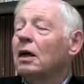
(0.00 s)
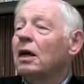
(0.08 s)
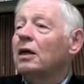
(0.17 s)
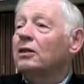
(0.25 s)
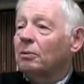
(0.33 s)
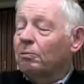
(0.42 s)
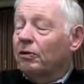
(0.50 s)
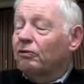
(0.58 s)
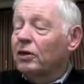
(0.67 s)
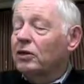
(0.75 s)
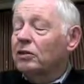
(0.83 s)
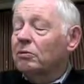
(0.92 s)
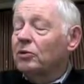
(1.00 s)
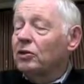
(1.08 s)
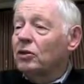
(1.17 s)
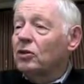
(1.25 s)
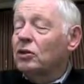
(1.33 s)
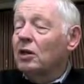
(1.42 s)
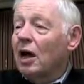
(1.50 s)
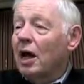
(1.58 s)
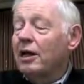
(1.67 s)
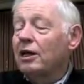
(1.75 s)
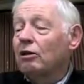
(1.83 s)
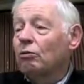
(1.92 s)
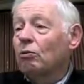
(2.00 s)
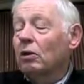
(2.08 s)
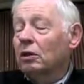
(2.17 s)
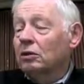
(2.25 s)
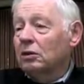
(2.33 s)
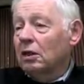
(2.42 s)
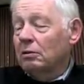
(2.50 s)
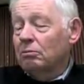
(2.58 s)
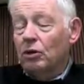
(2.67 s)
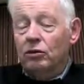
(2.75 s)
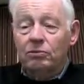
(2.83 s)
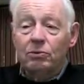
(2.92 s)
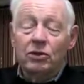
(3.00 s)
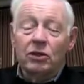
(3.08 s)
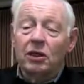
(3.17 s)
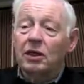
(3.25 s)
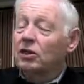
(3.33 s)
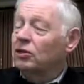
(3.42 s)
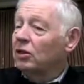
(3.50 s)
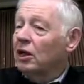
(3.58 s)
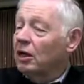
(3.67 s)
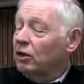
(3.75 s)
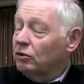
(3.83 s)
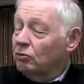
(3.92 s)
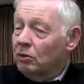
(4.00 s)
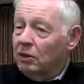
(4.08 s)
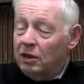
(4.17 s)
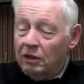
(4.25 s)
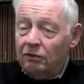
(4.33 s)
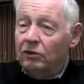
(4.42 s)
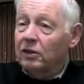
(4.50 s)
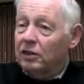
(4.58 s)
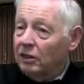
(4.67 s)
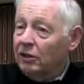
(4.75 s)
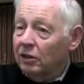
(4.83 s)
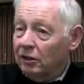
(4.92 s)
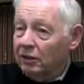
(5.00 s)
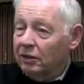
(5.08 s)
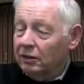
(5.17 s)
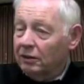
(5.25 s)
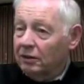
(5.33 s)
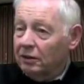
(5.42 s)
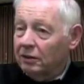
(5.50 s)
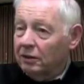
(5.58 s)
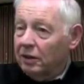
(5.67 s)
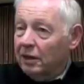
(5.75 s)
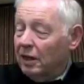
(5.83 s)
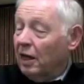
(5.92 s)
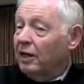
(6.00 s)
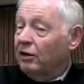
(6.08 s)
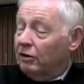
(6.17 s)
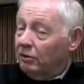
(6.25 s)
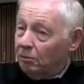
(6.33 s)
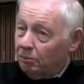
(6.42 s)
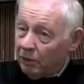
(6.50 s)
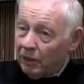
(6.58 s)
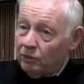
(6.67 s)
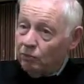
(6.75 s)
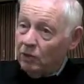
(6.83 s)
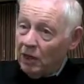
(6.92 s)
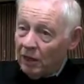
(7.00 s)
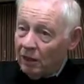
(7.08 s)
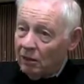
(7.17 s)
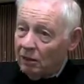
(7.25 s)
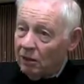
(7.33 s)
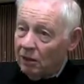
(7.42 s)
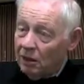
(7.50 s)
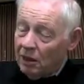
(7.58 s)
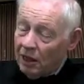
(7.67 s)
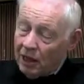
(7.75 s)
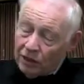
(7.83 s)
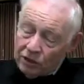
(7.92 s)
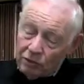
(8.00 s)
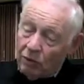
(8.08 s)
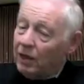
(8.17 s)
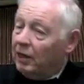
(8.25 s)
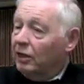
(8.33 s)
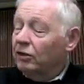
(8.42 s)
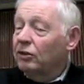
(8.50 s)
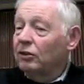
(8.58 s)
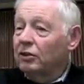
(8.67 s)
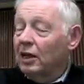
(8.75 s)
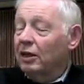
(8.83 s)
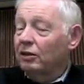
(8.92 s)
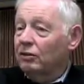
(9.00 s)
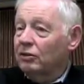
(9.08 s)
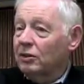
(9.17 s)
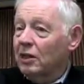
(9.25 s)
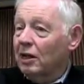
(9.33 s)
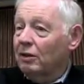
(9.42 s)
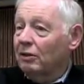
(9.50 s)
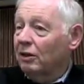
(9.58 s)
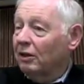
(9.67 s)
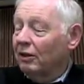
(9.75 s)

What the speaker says: As a professional musician, I hear works that most music educators would never hear. And I hear them played well, and so I get to take those down